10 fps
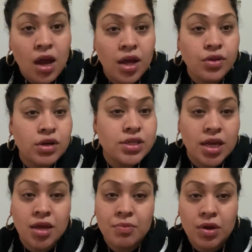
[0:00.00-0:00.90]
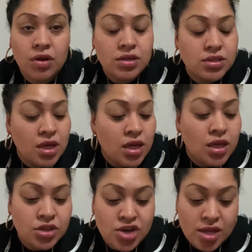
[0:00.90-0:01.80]
I thought I'd check in because
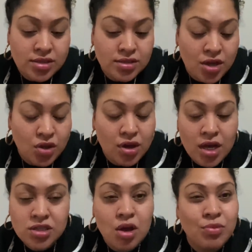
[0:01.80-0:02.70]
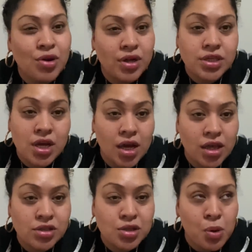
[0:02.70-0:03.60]
chances are, you guys, I'm not gonna check
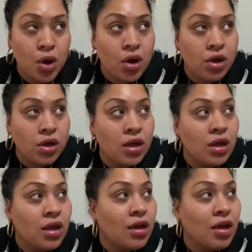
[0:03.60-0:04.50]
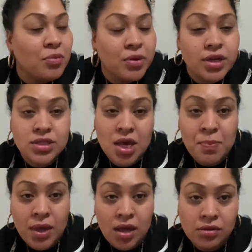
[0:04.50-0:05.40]
in tomorrow. I'm gonna sleep
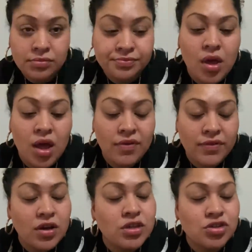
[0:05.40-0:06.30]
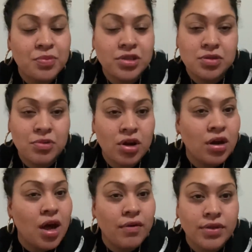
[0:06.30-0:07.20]
in. Our vlog is dropping tomorrow.
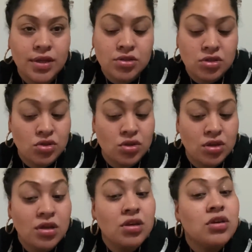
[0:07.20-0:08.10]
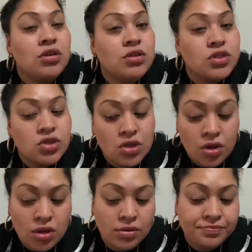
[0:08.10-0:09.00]
I have things to do.
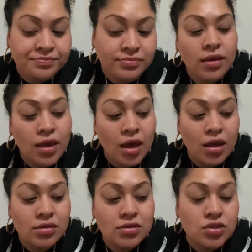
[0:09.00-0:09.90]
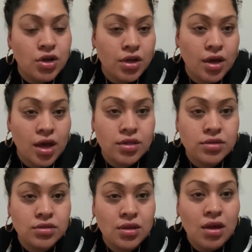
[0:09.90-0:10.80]
So, yeah, sorry, you guys.
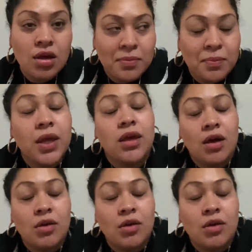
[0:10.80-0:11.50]
But yeah,